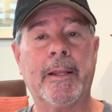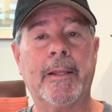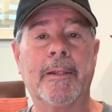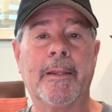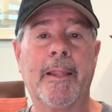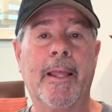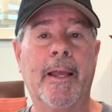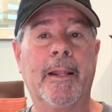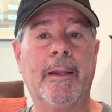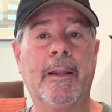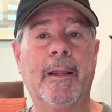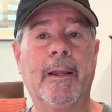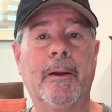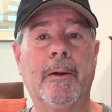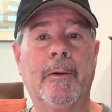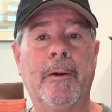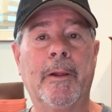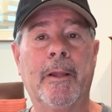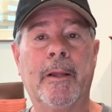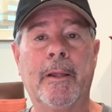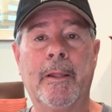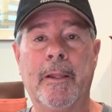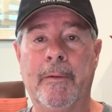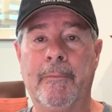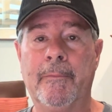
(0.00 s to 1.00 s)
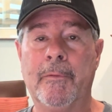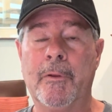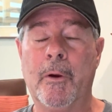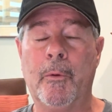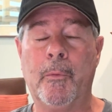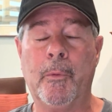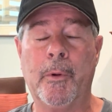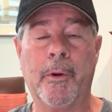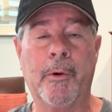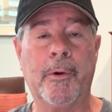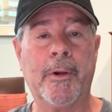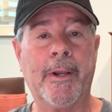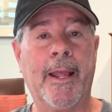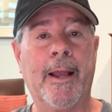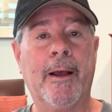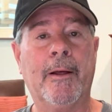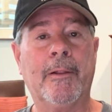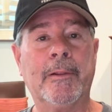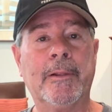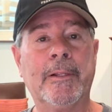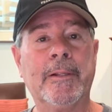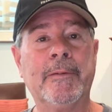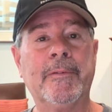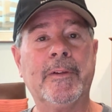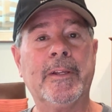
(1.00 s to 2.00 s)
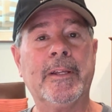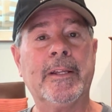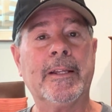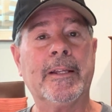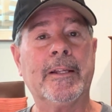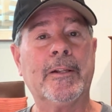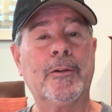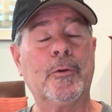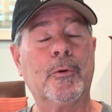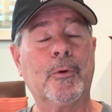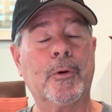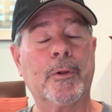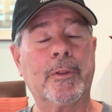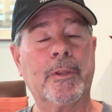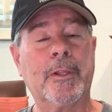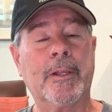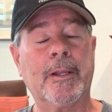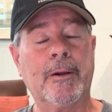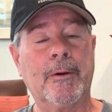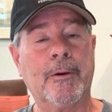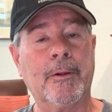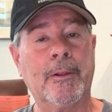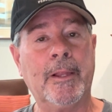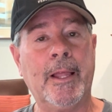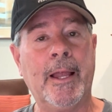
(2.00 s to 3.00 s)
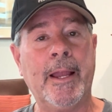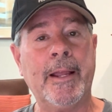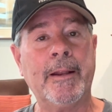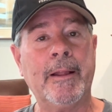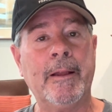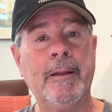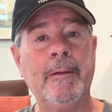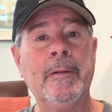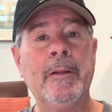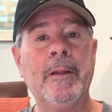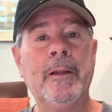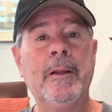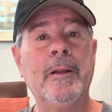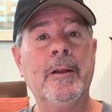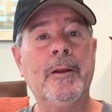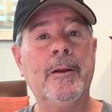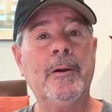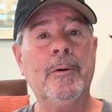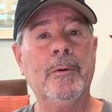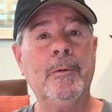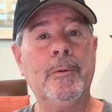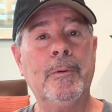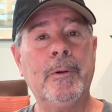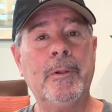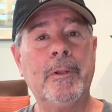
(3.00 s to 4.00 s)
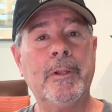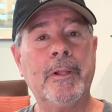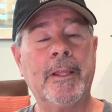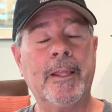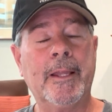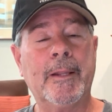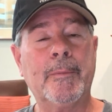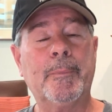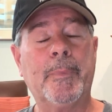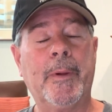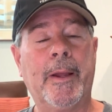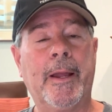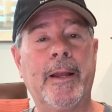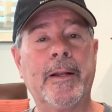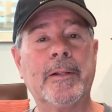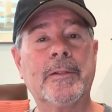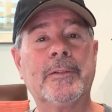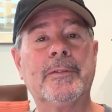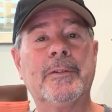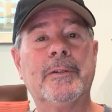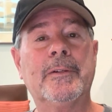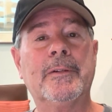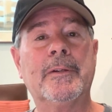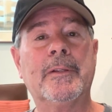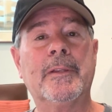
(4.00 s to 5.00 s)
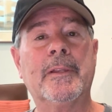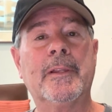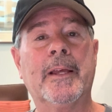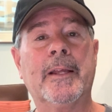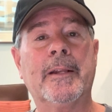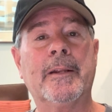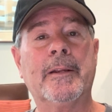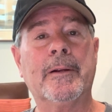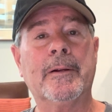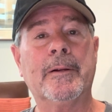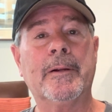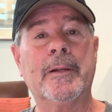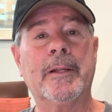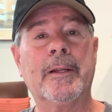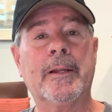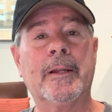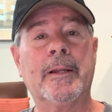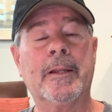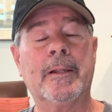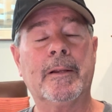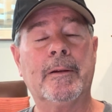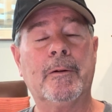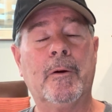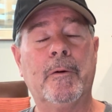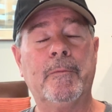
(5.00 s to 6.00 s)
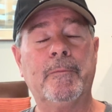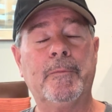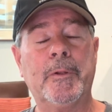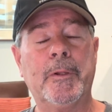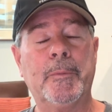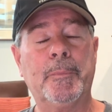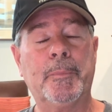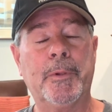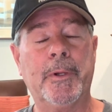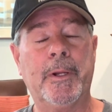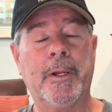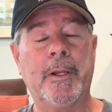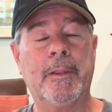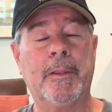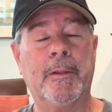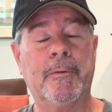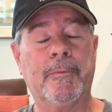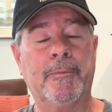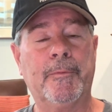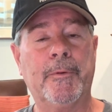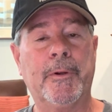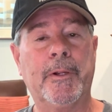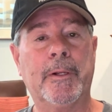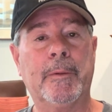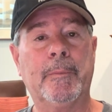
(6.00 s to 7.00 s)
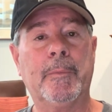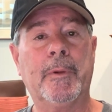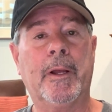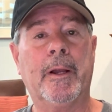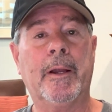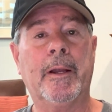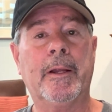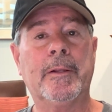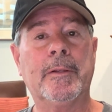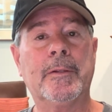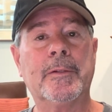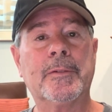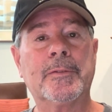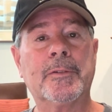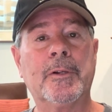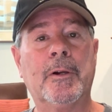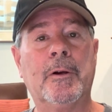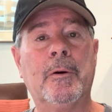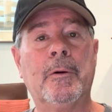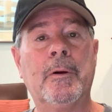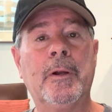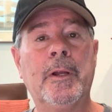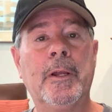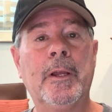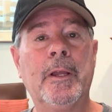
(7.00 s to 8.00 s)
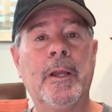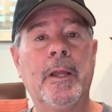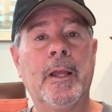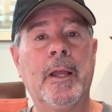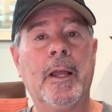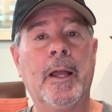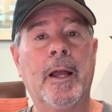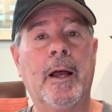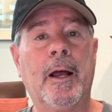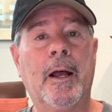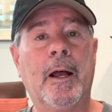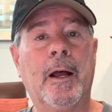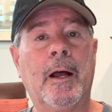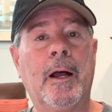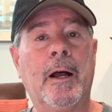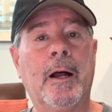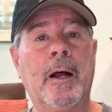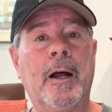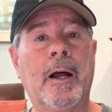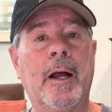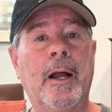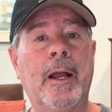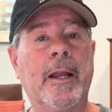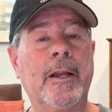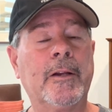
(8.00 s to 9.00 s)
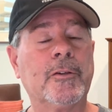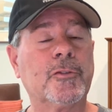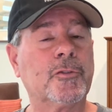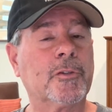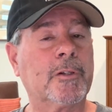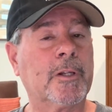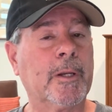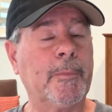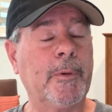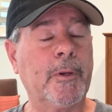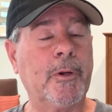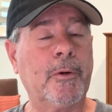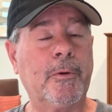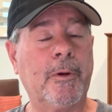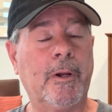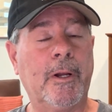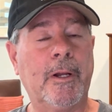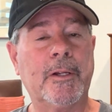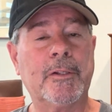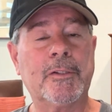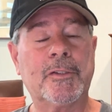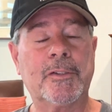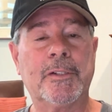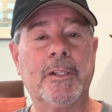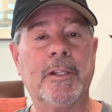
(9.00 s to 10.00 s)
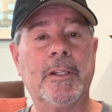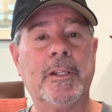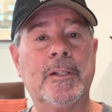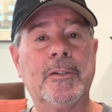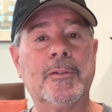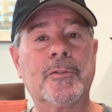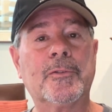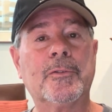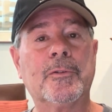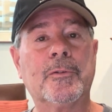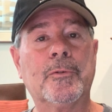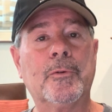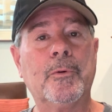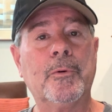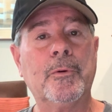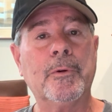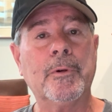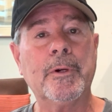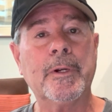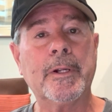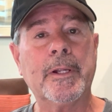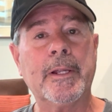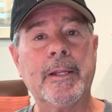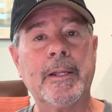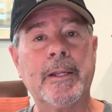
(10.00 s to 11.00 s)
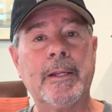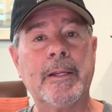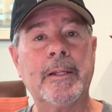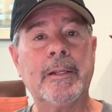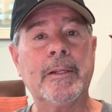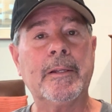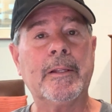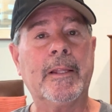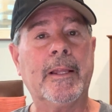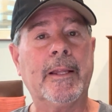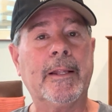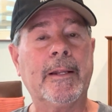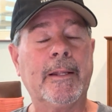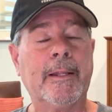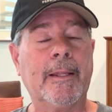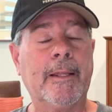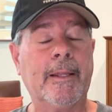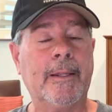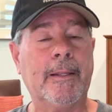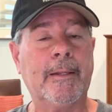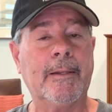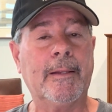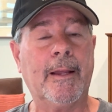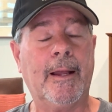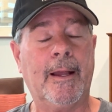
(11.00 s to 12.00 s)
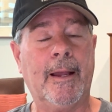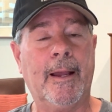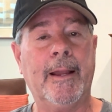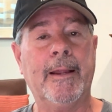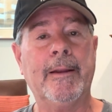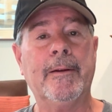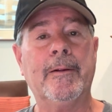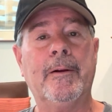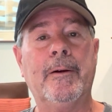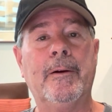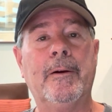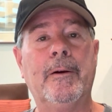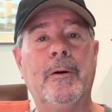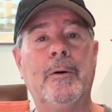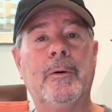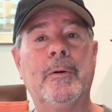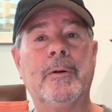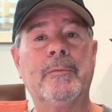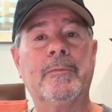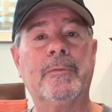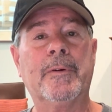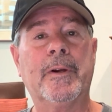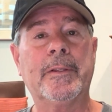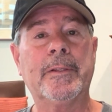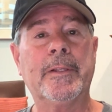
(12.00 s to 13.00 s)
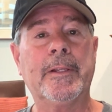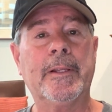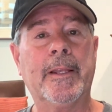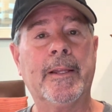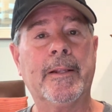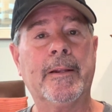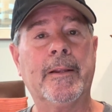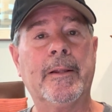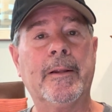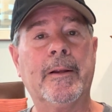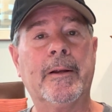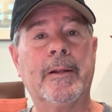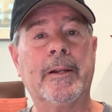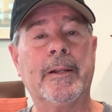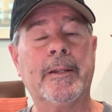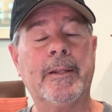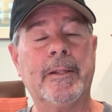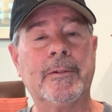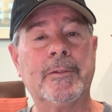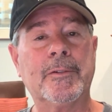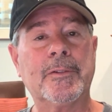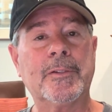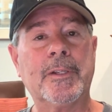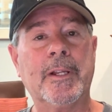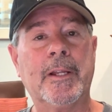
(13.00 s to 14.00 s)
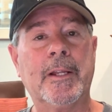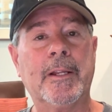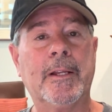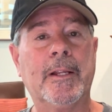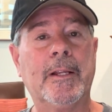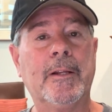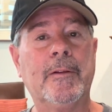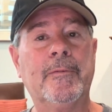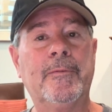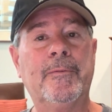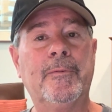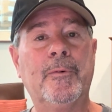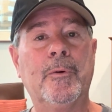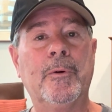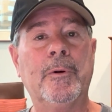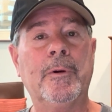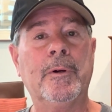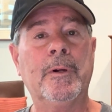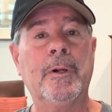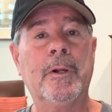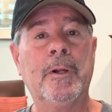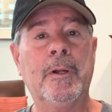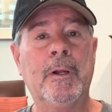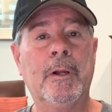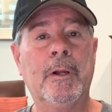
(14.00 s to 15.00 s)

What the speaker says: in that area, even though we are now living in North Carolina. We'll get back to that area and hopefully play the Freedom Nine. So as you're coming across Eastern Oregon, getting into Idaho, and finally getting on an Interstate 84,